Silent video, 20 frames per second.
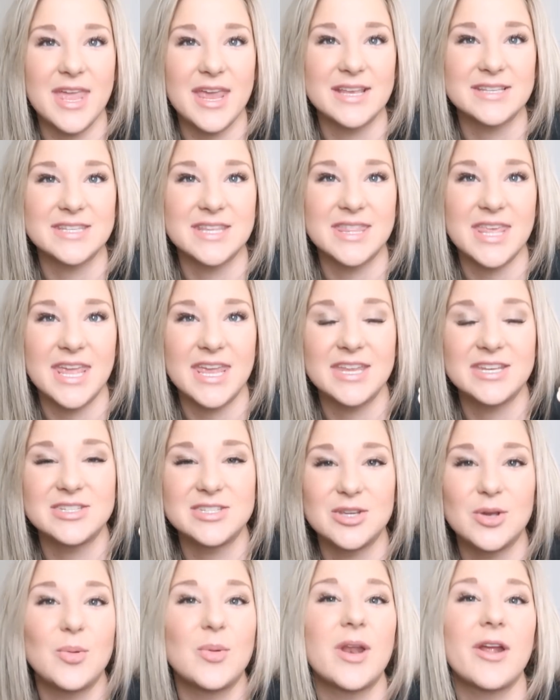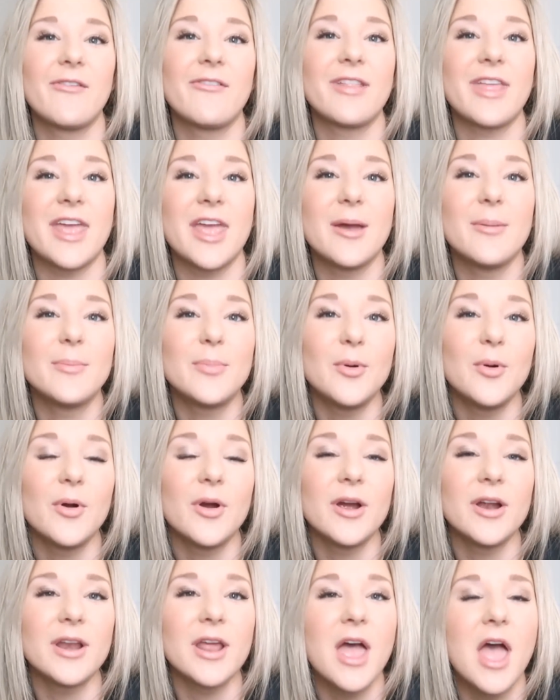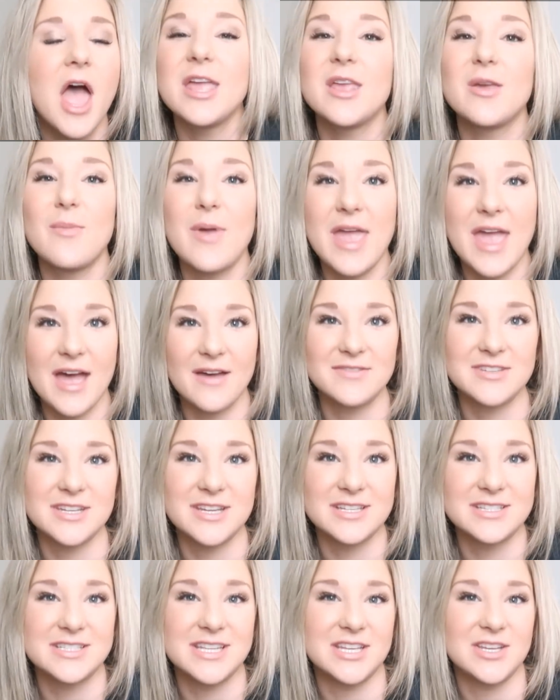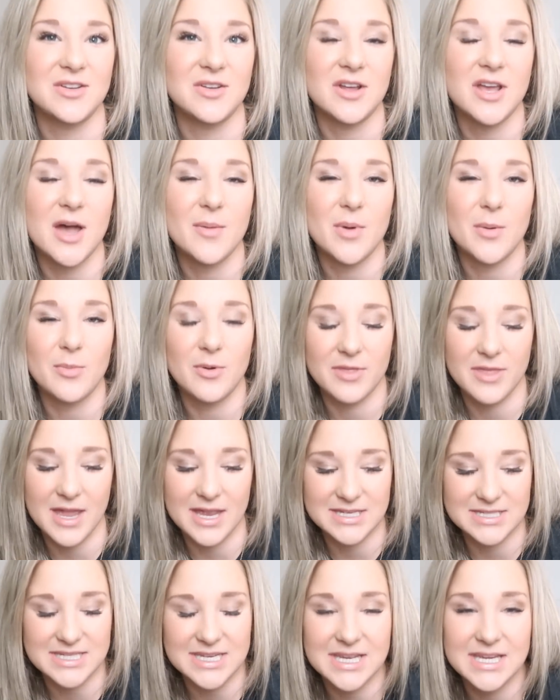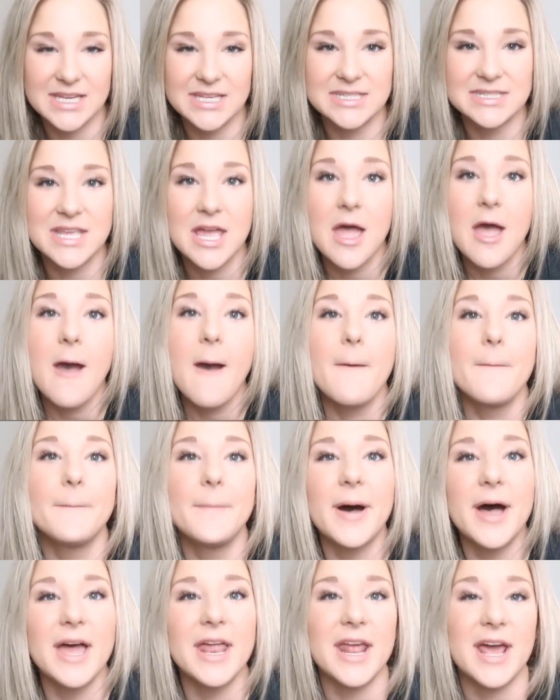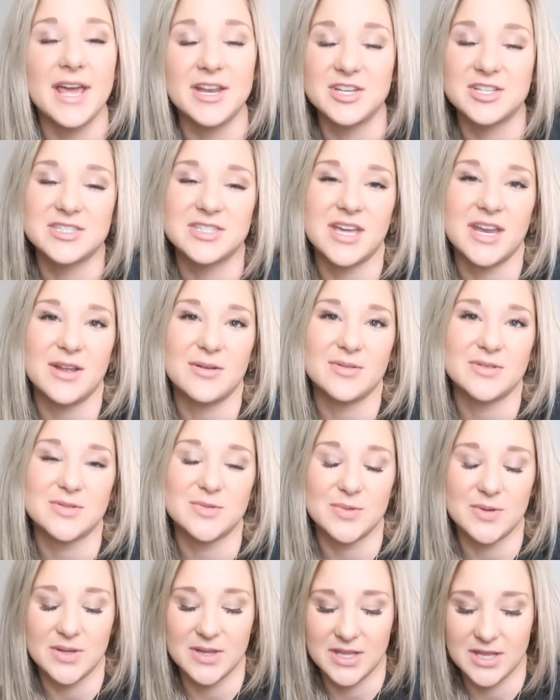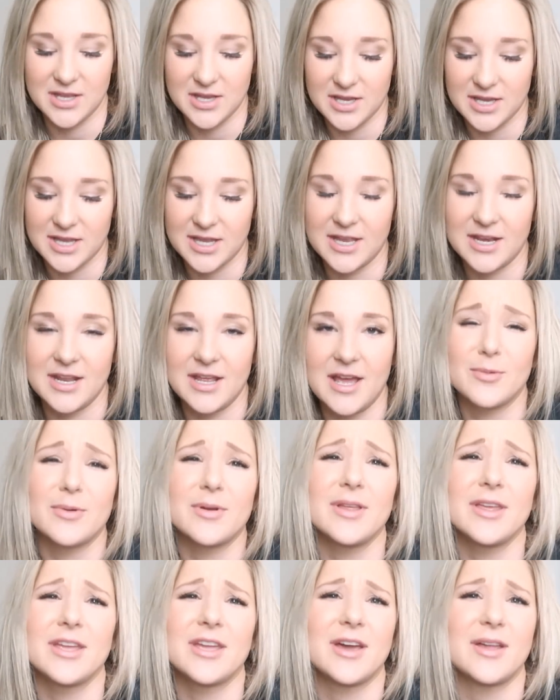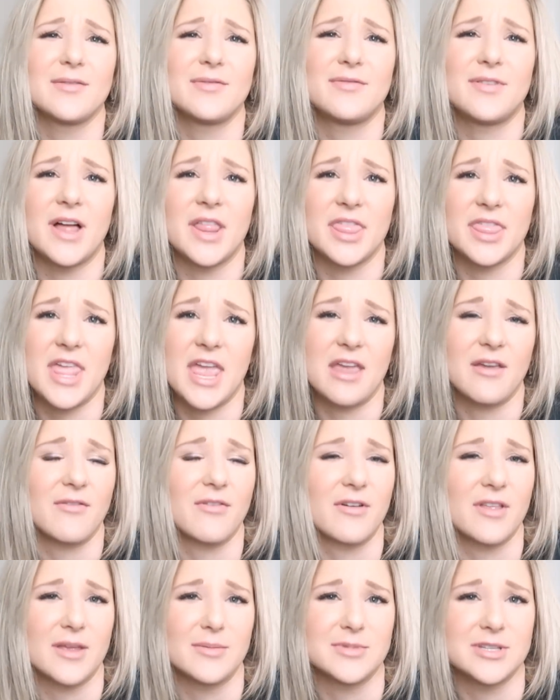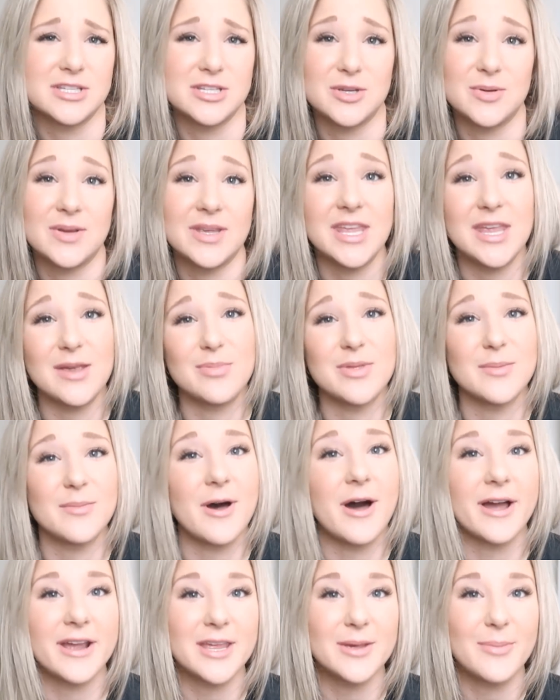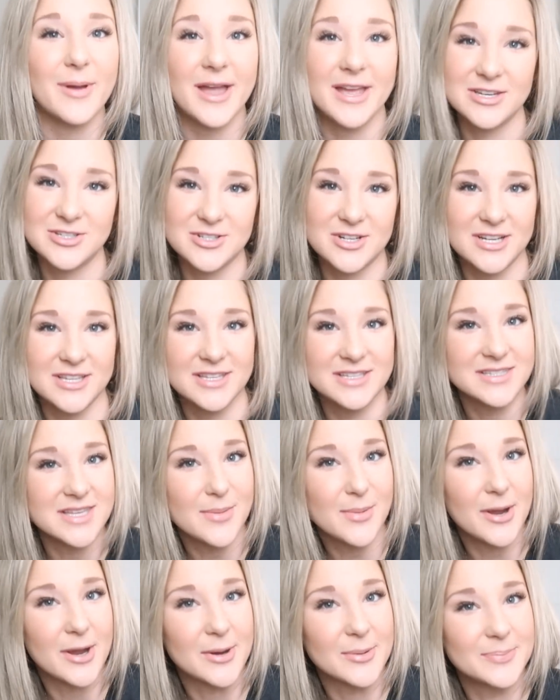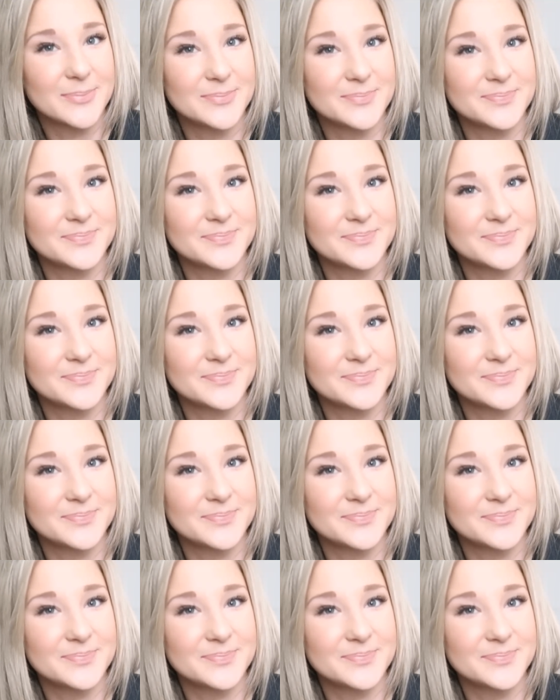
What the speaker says: things that they can do whenever they get bored. You may have to continue to come up with ideas, but I just thought it was really good, a really good fun thing for them to do and keep them occupied during the summer.